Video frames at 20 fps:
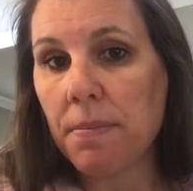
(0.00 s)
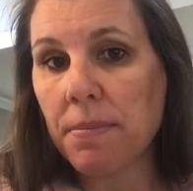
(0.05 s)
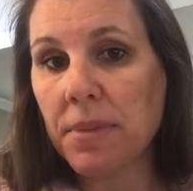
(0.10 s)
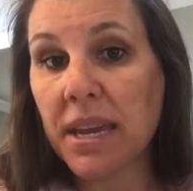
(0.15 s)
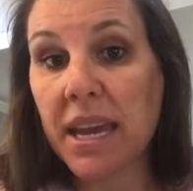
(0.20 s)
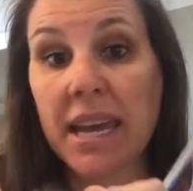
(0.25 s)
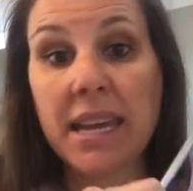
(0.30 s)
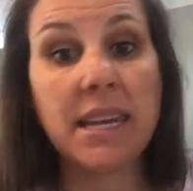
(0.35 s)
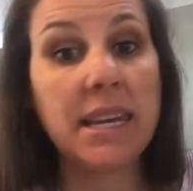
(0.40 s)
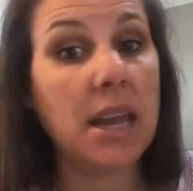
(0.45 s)

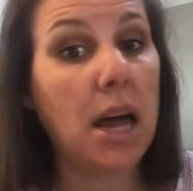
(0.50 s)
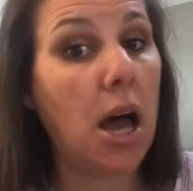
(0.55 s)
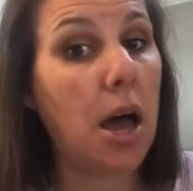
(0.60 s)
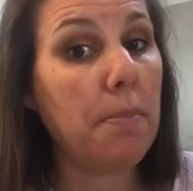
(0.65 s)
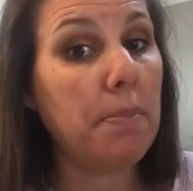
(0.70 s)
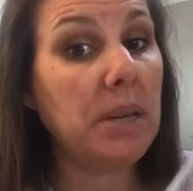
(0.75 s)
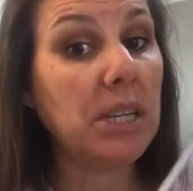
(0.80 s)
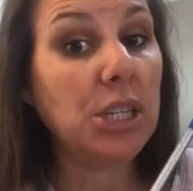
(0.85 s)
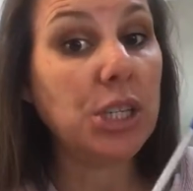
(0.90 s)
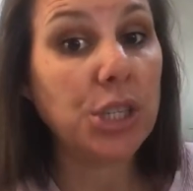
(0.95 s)
cannot
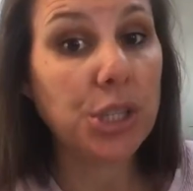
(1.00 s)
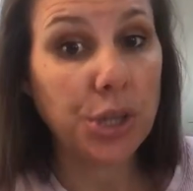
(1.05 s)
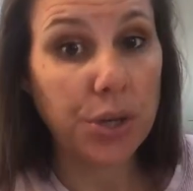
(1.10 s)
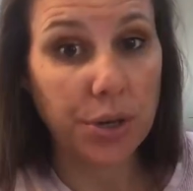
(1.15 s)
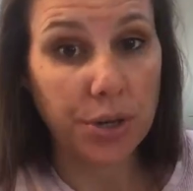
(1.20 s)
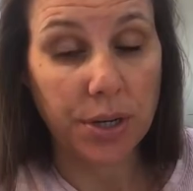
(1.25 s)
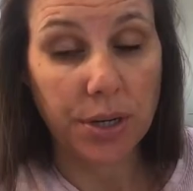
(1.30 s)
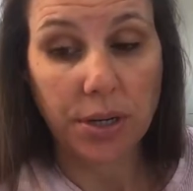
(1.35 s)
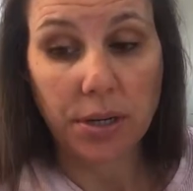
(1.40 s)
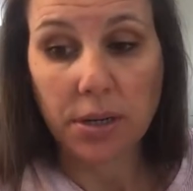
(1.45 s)
be
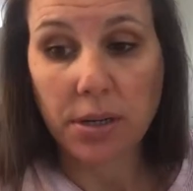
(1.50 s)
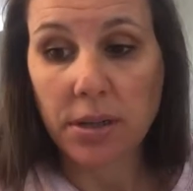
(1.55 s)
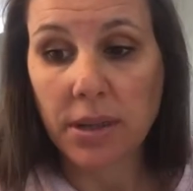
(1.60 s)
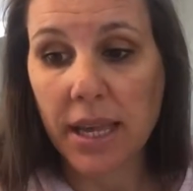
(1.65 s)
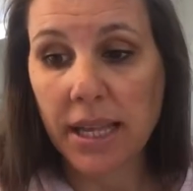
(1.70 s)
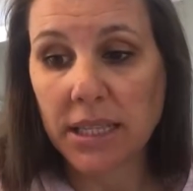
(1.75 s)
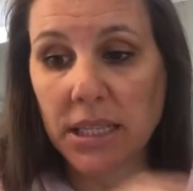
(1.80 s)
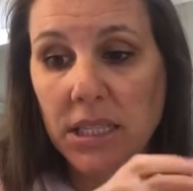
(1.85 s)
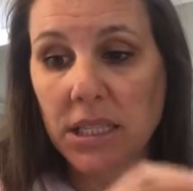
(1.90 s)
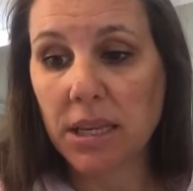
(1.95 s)
certain.
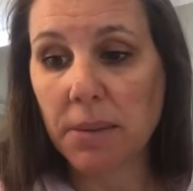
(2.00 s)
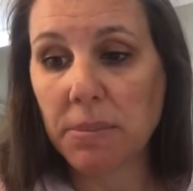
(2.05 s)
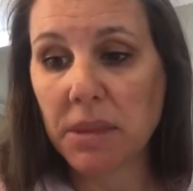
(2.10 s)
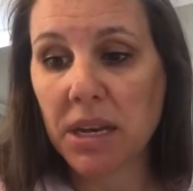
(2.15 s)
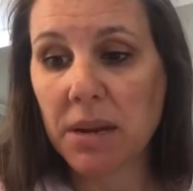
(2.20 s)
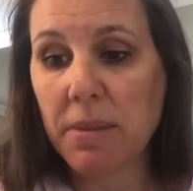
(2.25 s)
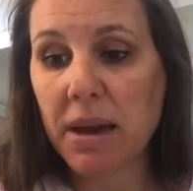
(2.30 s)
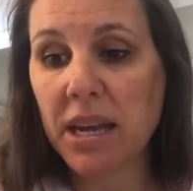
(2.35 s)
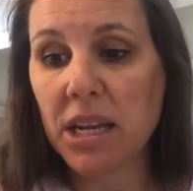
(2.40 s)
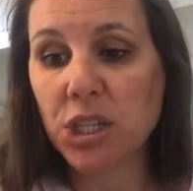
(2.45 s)
That's something
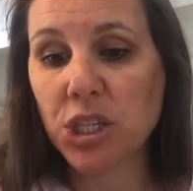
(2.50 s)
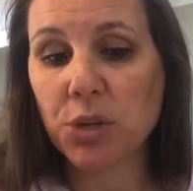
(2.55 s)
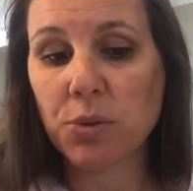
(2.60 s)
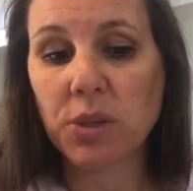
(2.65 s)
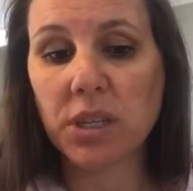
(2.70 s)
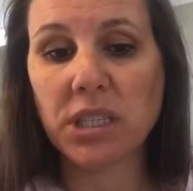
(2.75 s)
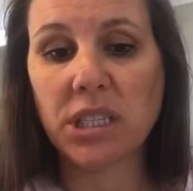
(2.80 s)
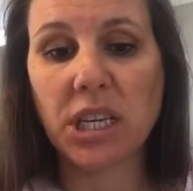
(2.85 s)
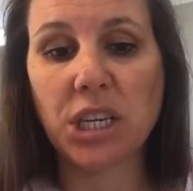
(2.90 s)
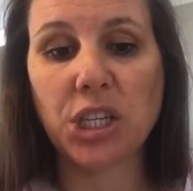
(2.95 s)
about a
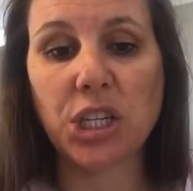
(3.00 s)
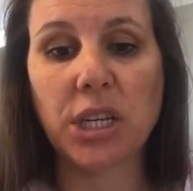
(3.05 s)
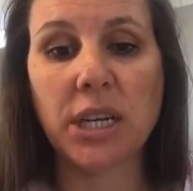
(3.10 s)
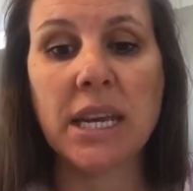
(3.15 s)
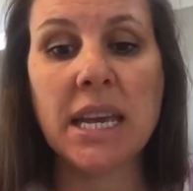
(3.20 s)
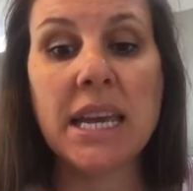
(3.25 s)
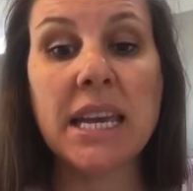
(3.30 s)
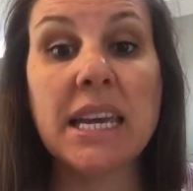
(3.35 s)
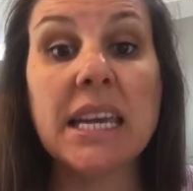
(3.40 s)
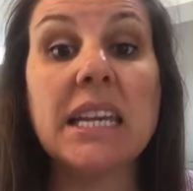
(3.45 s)
generalization.
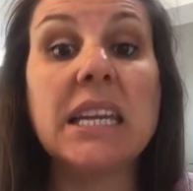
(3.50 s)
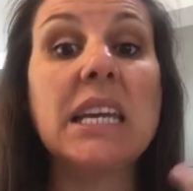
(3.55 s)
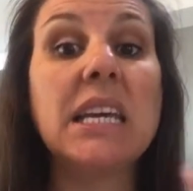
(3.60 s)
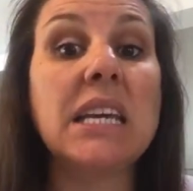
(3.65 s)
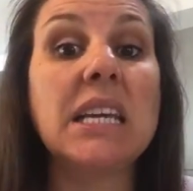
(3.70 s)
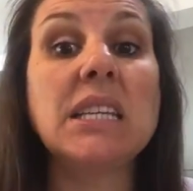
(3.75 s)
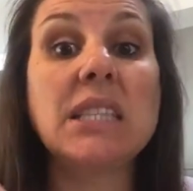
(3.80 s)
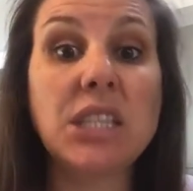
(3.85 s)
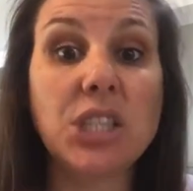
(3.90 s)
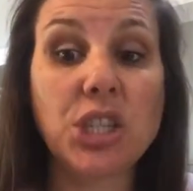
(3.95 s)
It
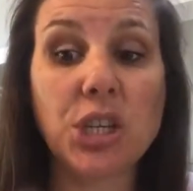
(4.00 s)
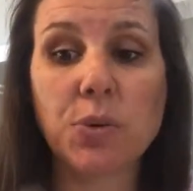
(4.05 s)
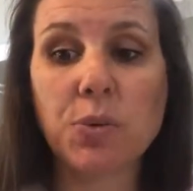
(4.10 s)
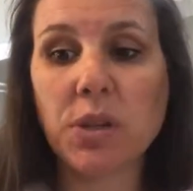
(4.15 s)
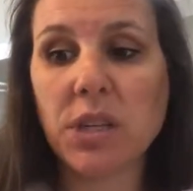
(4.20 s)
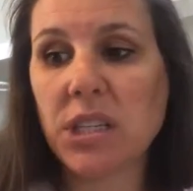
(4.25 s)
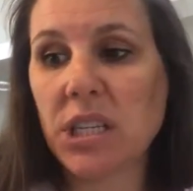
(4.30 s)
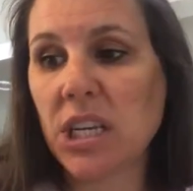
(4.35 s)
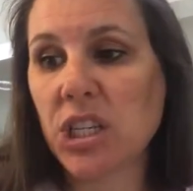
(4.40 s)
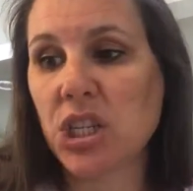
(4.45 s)
is a
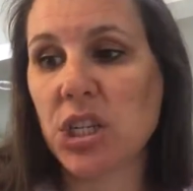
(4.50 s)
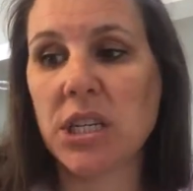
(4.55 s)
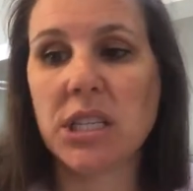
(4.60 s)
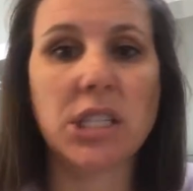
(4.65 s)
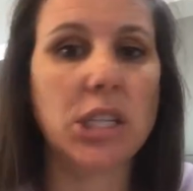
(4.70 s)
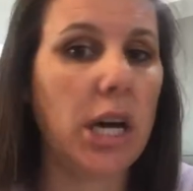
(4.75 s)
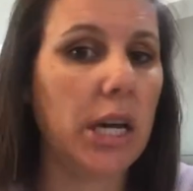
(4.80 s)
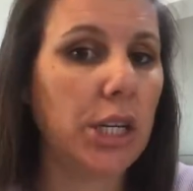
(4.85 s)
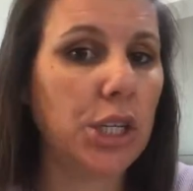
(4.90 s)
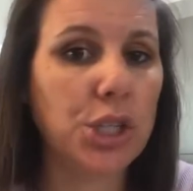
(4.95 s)
generalization. It's
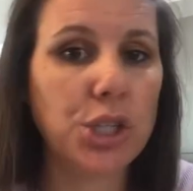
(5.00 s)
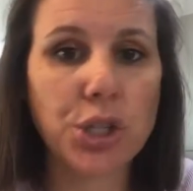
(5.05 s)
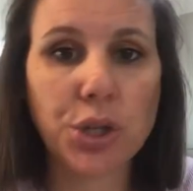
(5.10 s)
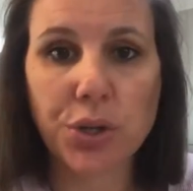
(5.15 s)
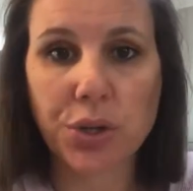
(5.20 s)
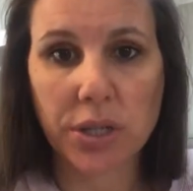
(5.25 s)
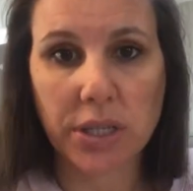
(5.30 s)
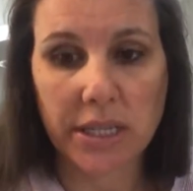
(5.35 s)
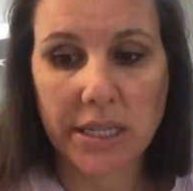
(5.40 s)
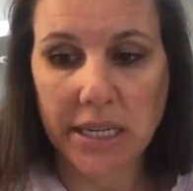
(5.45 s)
not a
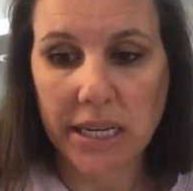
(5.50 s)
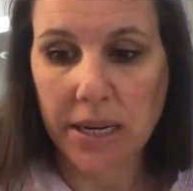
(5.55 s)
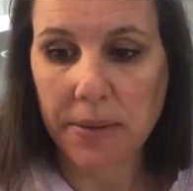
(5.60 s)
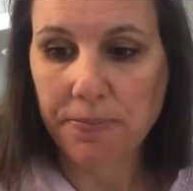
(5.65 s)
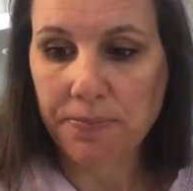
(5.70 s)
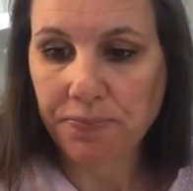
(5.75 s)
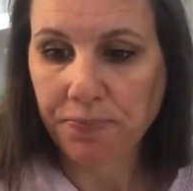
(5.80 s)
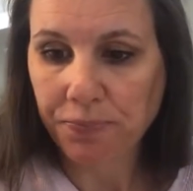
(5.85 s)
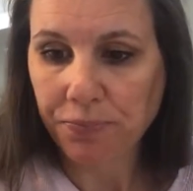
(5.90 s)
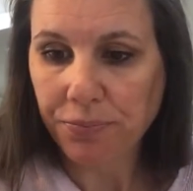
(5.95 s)
certainty,
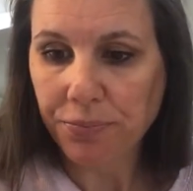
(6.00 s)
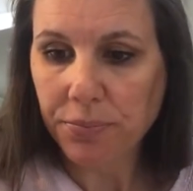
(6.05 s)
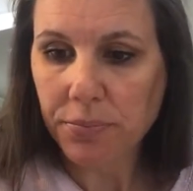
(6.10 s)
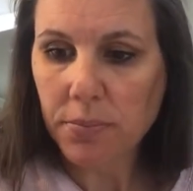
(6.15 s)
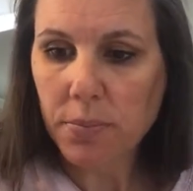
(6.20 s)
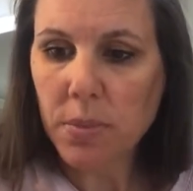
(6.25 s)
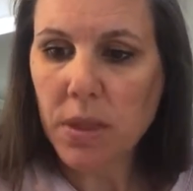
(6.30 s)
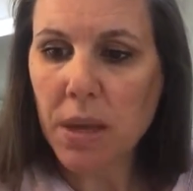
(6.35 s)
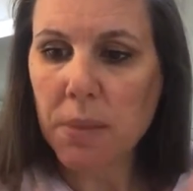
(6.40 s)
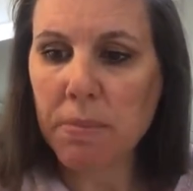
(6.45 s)

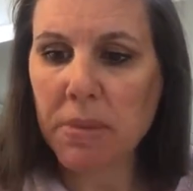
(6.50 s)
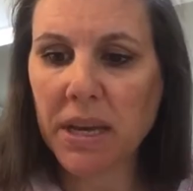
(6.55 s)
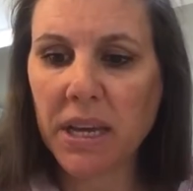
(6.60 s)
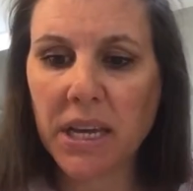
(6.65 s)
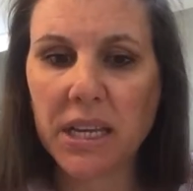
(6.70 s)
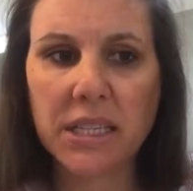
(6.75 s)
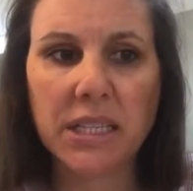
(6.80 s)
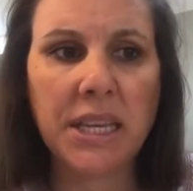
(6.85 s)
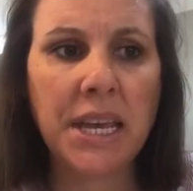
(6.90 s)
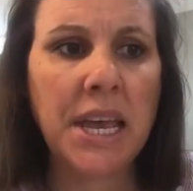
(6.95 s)

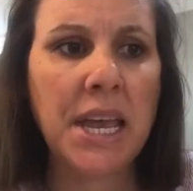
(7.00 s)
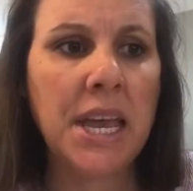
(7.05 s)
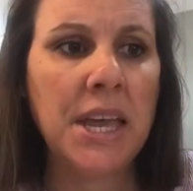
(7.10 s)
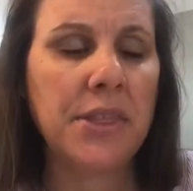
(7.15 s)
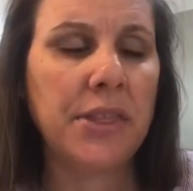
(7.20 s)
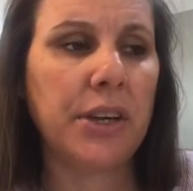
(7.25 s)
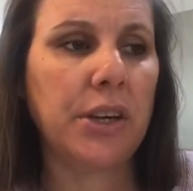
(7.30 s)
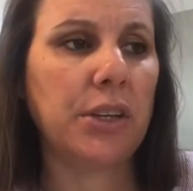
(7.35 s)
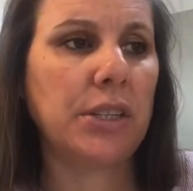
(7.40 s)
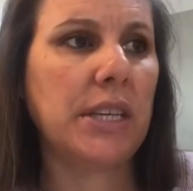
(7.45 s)
because
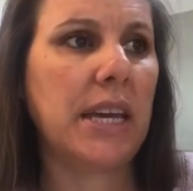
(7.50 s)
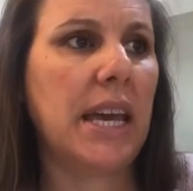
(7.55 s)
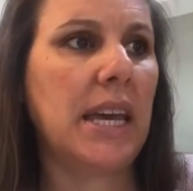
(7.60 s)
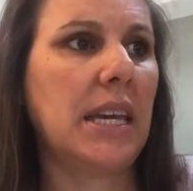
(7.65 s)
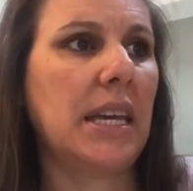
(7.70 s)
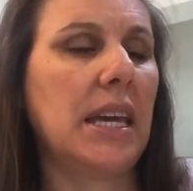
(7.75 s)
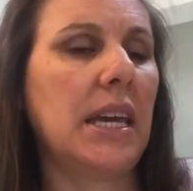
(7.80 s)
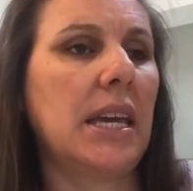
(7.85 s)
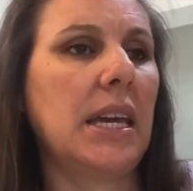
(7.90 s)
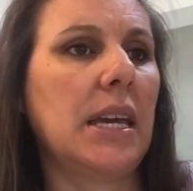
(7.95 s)
they're
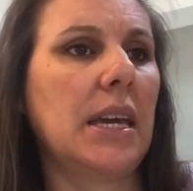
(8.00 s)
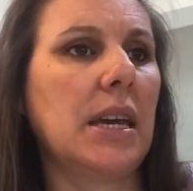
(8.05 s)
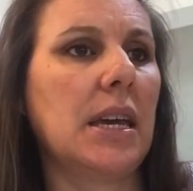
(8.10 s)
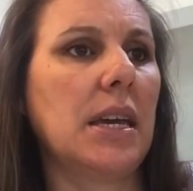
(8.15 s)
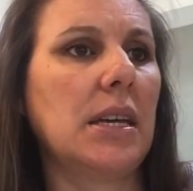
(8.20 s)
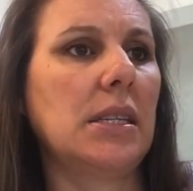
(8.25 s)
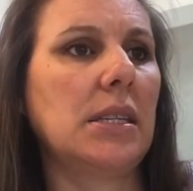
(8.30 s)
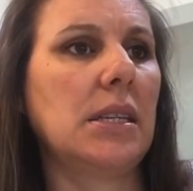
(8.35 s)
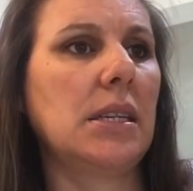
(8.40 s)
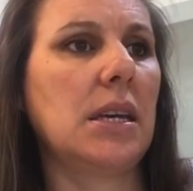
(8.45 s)
taking,
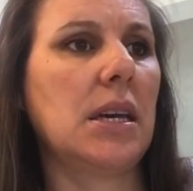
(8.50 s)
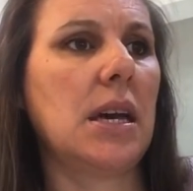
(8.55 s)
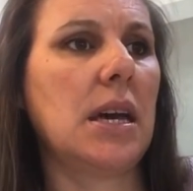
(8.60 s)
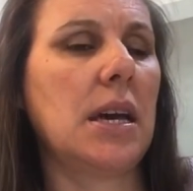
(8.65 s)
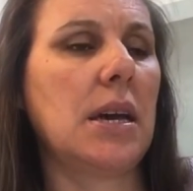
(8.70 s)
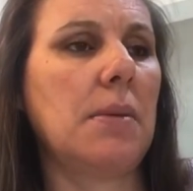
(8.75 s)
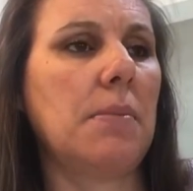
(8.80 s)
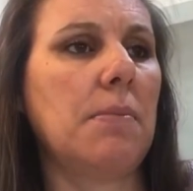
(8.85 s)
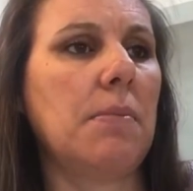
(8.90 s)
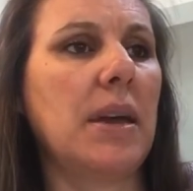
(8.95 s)

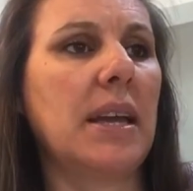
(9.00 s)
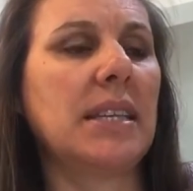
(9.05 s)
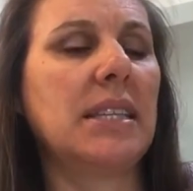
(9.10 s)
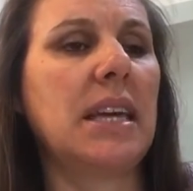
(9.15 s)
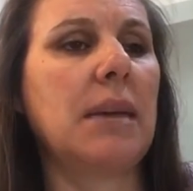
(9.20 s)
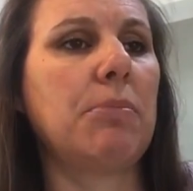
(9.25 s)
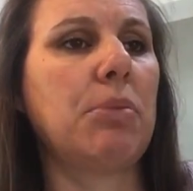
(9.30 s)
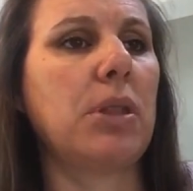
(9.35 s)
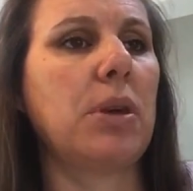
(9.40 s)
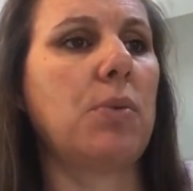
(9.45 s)

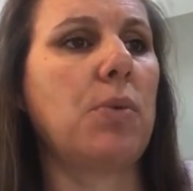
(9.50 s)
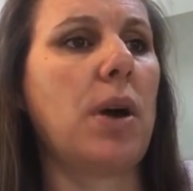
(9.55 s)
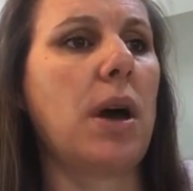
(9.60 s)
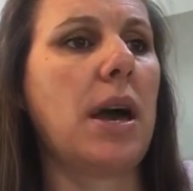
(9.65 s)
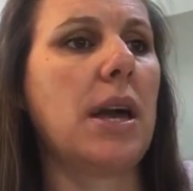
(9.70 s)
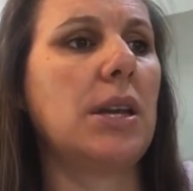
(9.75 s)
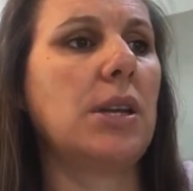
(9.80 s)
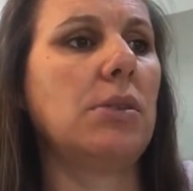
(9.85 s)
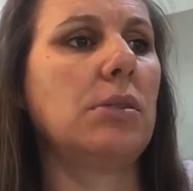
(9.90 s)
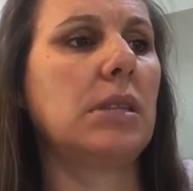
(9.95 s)
example that I
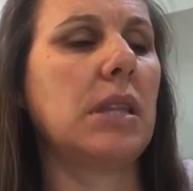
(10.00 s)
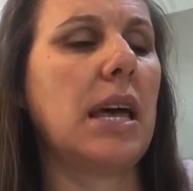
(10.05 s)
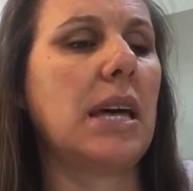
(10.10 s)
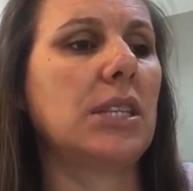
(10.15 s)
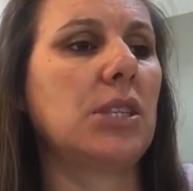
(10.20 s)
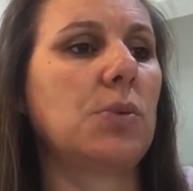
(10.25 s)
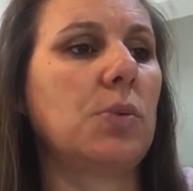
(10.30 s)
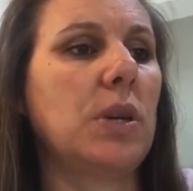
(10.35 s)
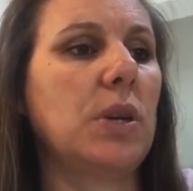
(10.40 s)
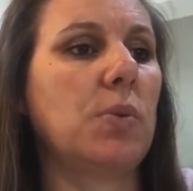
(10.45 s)
used
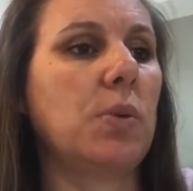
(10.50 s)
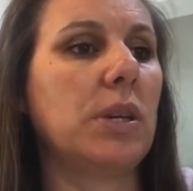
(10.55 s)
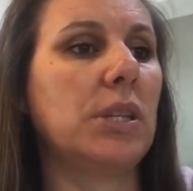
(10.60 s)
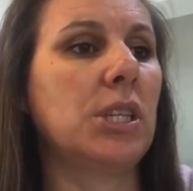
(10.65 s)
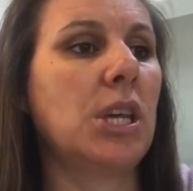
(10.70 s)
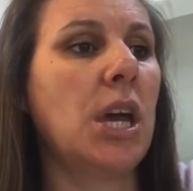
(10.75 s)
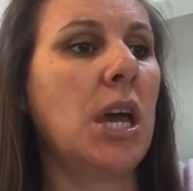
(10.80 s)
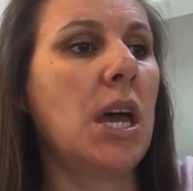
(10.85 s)
last week was